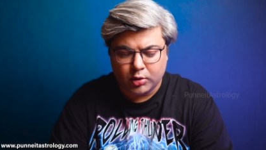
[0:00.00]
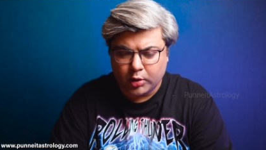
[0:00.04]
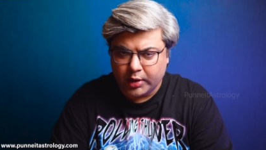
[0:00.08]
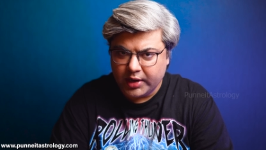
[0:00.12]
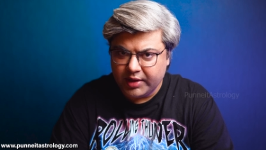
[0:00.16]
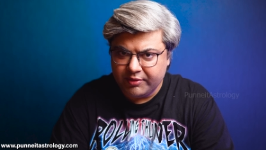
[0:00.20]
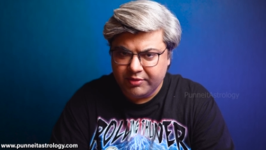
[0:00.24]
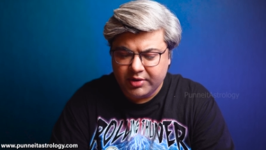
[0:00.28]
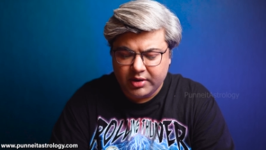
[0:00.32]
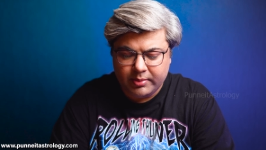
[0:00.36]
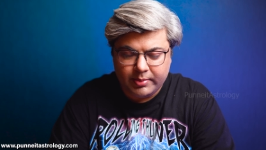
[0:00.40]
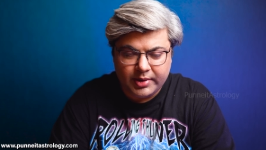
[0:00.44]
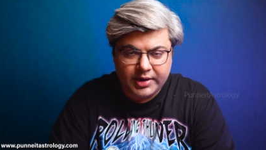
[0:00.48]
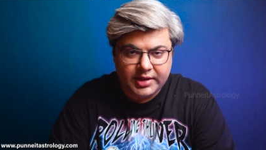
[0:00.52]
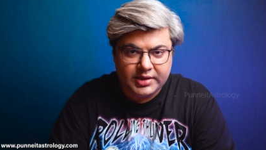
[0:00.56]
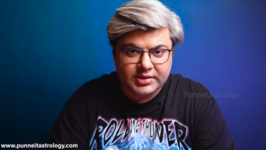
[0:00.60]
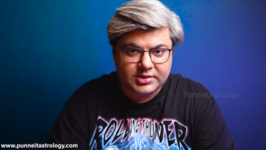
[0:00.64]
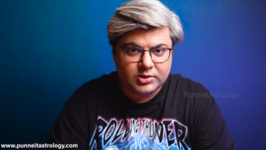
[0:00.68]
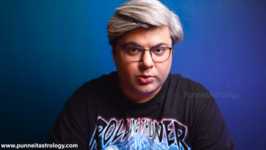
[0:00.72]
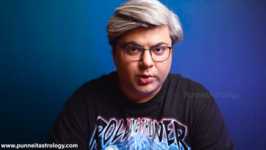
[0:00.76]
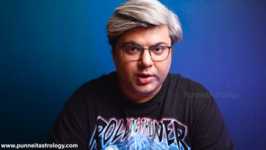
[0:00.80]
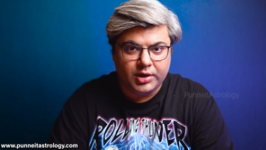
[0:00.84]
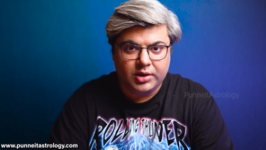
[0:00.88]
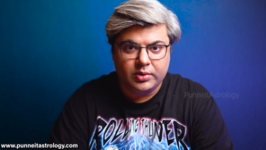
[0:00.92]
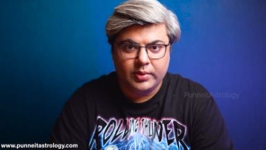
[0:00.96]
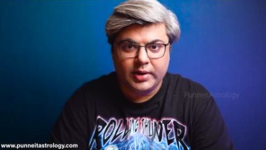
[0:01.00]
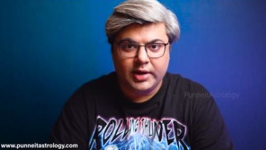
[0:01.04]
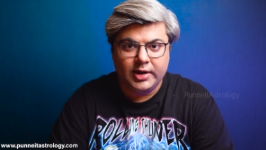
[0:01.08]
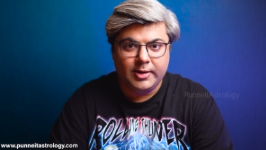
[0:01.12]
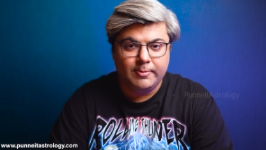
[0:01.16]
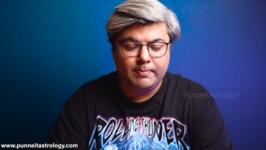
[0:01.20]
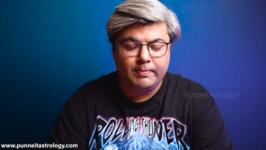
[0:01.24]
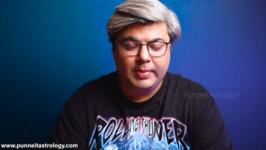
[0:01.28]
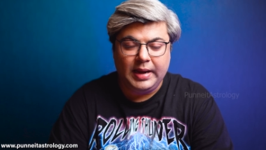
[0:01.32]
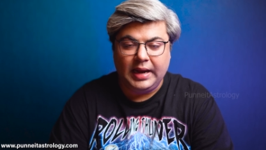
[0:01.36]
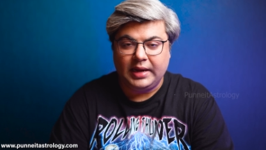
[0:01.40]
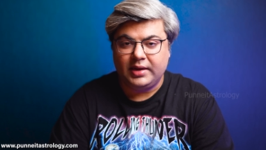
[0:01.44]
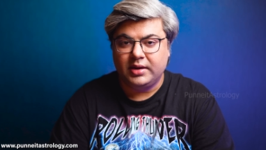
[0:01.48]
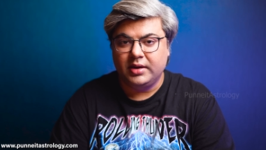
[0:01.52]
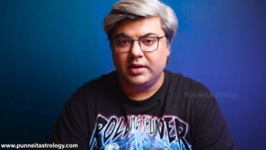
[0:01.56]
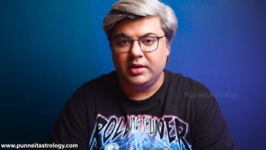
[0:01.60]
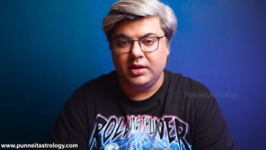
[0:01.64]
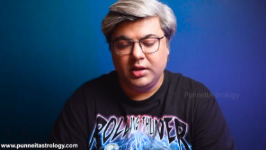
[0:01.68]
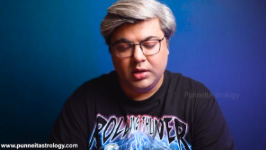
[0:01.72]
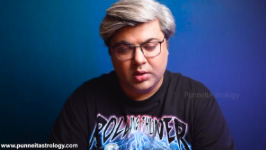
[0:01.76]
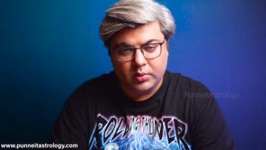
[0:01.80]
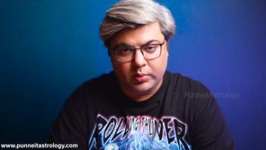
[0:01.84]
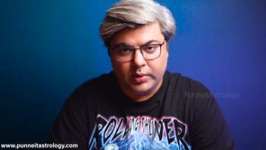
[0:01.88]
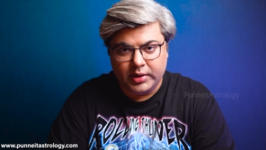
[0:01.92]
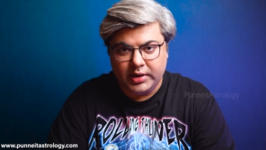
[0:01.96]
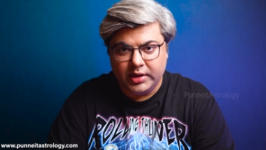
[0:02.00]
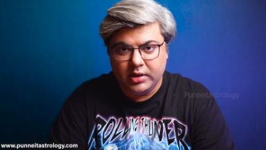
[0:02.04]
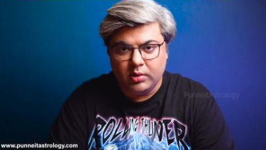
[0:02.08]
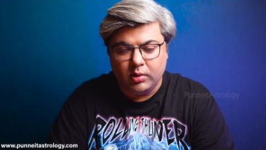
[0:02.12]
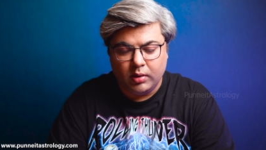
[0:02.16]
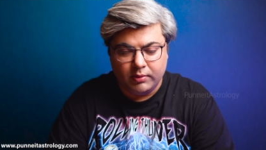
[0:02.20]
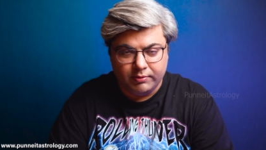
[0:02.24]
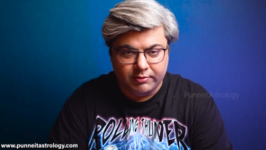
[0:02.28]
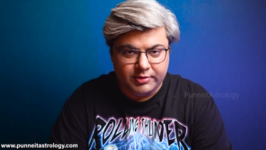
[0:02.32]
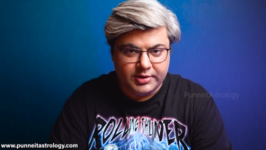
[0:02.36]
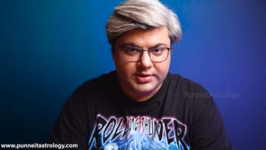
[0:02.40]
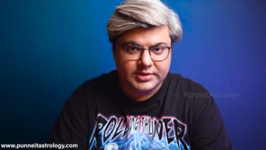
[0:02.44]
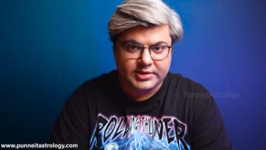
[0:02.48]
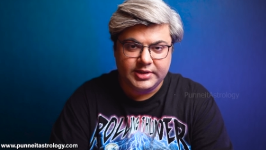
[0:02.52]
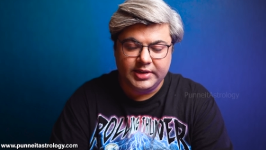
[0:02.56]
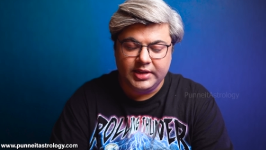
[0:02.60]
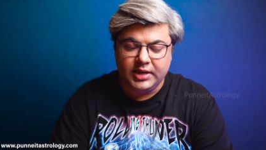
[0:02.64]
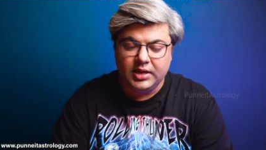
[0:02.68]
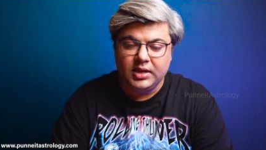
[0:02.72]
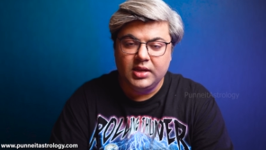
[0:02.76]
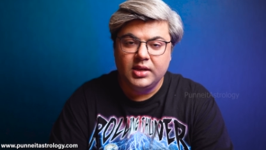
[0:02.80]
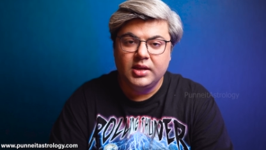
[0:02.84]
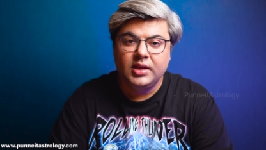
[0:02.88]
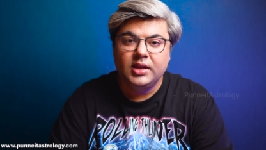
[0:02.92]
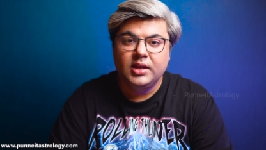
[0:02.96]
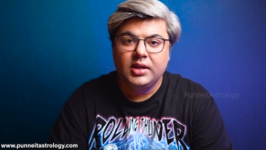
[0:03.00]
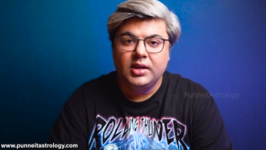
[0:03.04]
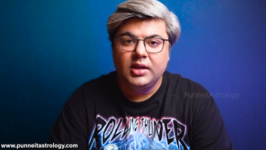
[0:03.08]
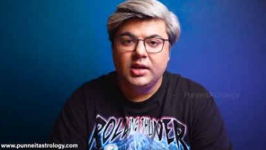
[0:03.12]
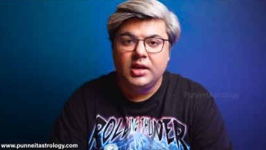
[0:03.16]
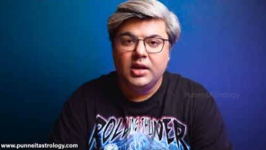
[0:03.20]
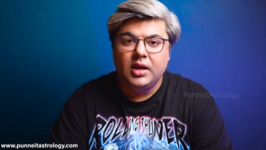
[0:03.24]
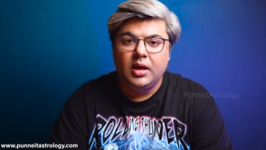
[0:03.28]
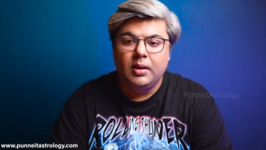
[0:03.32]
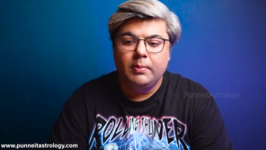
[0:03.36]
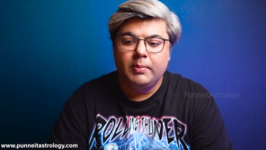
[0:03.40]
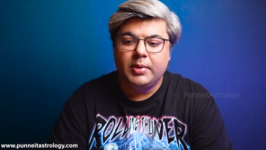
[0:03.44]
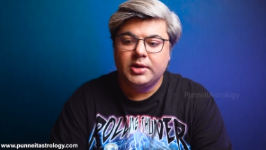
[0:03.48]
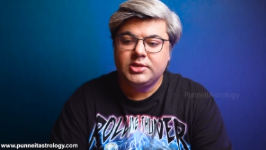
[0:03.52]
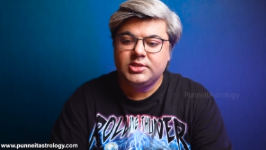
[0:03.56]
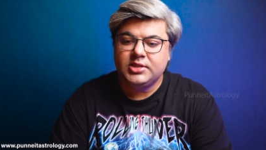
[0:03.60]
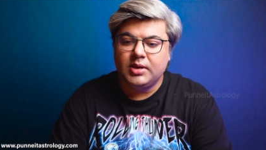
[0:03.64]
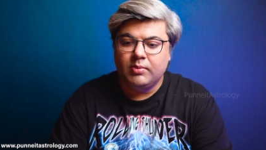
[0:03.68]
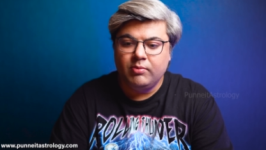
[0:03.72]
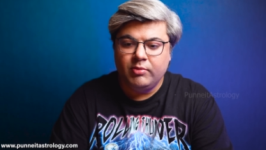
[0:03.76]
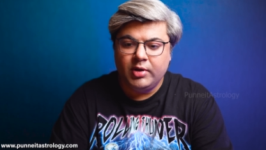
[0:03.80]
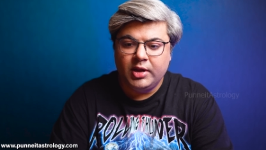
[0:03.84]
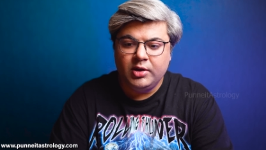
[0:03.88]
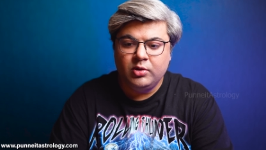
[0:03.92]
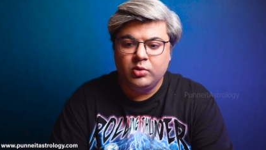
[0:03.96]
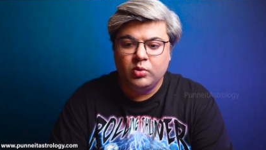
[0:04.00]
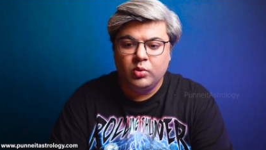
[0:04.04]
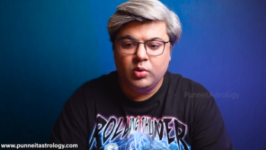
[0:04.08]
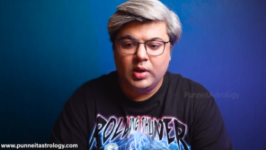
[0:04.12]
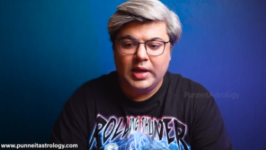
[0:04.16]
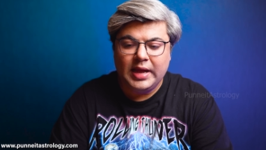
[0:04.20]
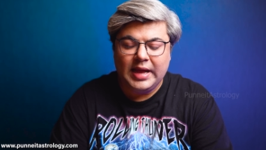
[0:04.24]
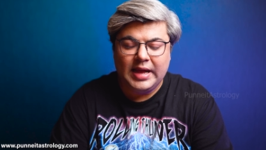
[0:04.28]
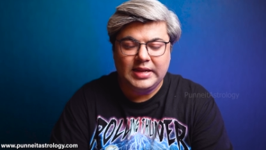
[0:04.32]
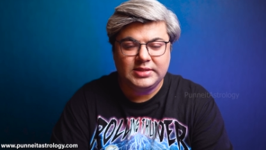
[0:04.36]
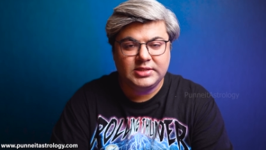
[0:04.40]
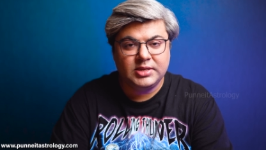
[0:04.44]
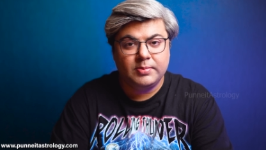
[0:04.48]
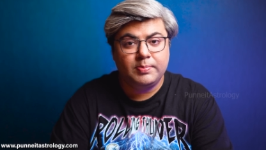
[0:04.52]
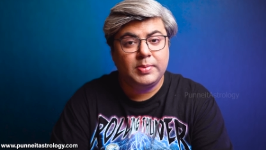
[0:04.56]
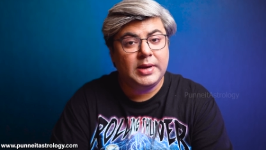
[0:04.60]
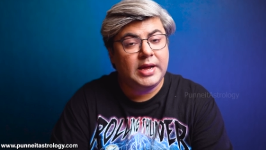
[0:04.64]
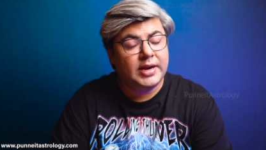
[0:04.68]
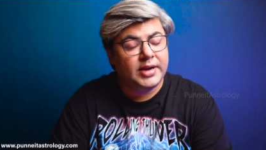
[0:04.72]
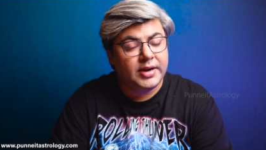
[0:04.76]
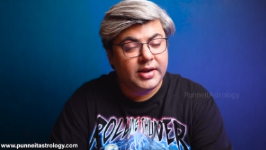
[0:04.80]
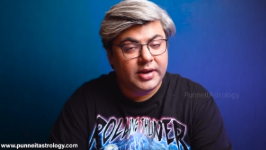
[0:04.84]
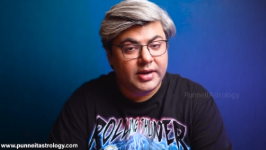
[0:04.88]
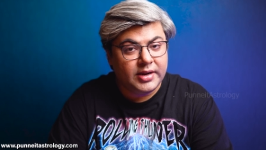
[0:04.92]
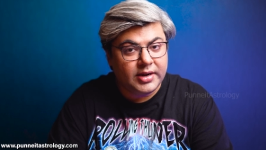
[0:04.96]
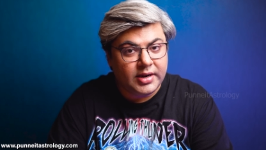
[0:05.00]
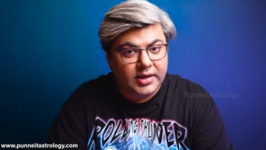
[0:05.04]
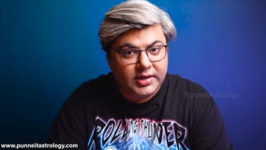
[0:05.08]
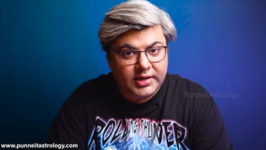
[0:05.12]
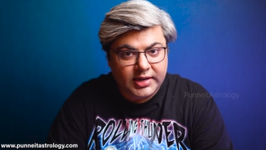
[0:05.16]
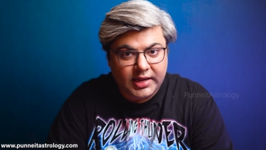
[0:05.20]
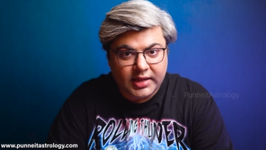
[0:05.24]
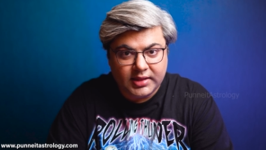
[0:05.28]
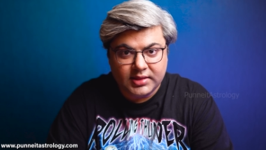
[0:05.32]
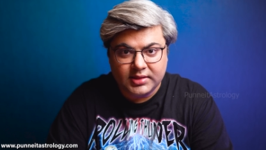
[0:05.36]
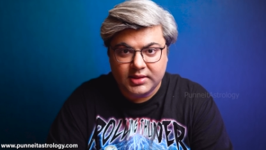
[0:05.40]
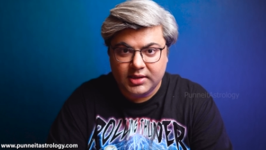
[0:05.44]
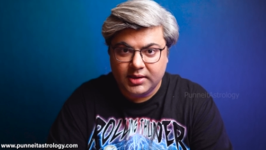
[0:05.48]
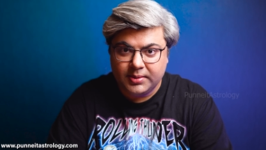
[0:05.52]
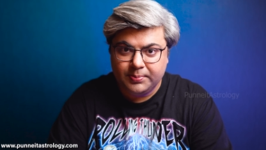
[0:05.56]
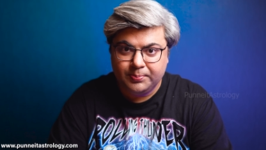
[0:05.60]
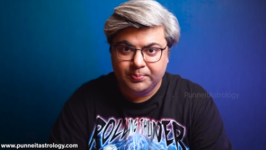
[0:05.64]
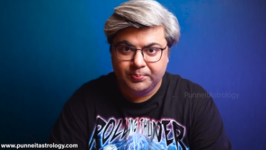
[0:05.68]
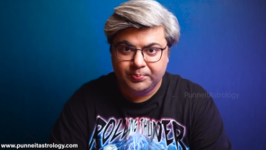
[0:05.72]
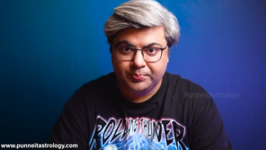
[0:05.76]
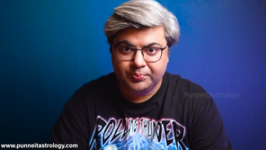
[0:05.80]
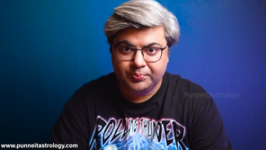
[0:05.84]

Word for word: Not everybody is going to get impacted equally, obviously, but someone who has a planet in Gandanta,